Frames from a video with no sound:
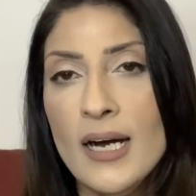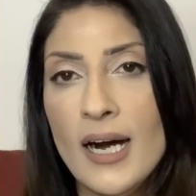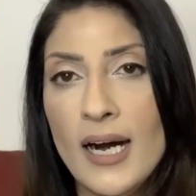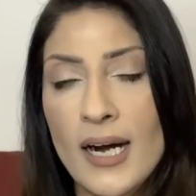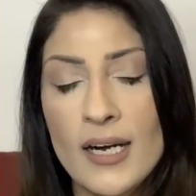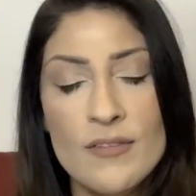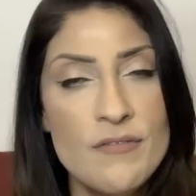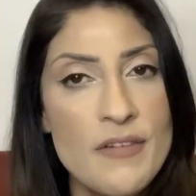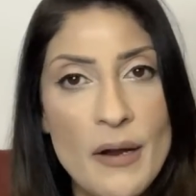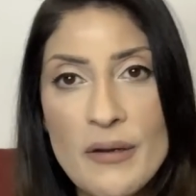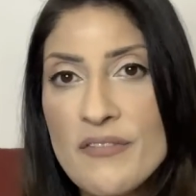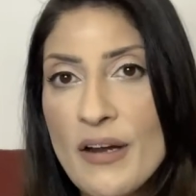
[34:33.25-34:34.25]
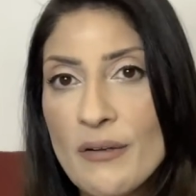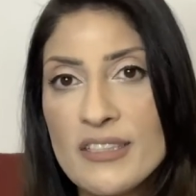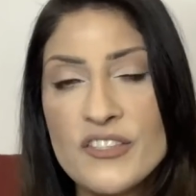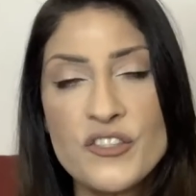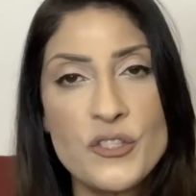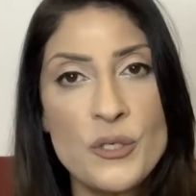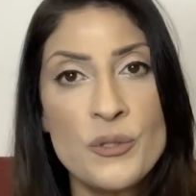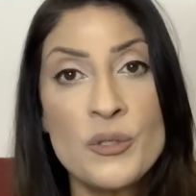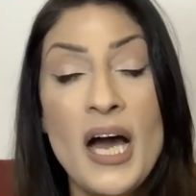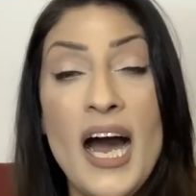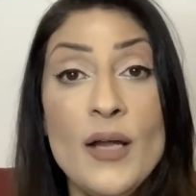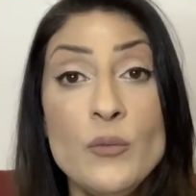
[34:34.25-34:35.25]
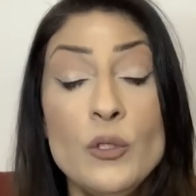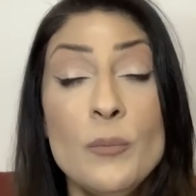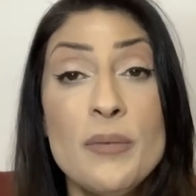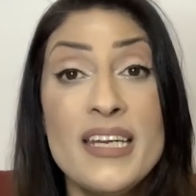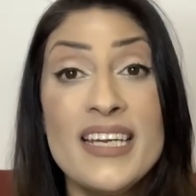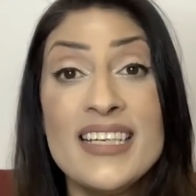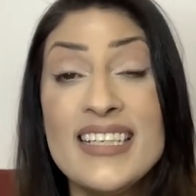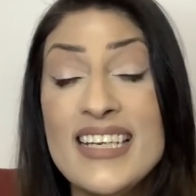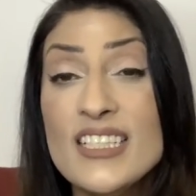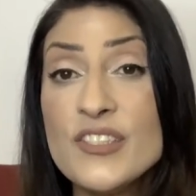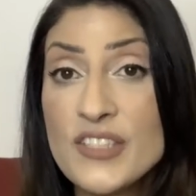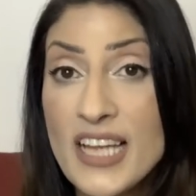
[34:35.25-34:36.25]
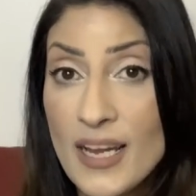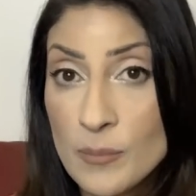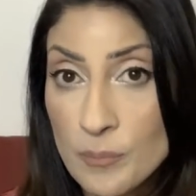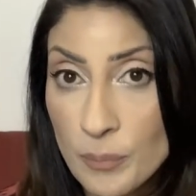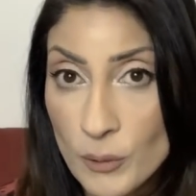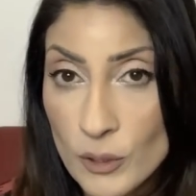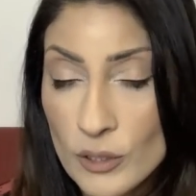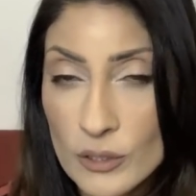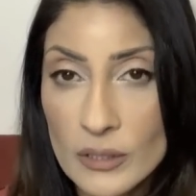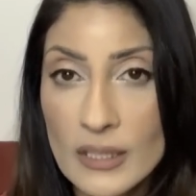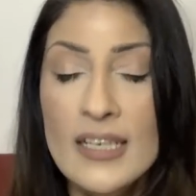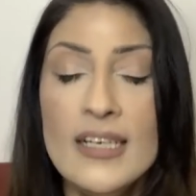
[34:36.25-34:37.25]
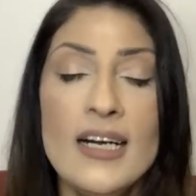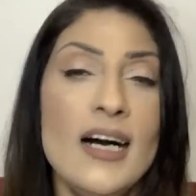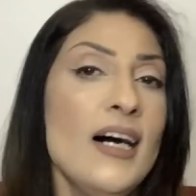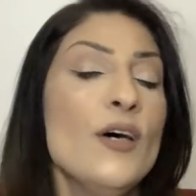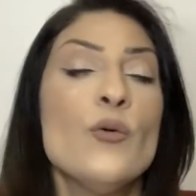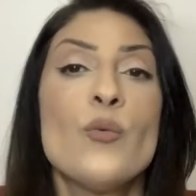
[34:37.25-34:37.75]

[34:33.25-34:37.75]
uh, very, very soon. I will be in Istanbul uh,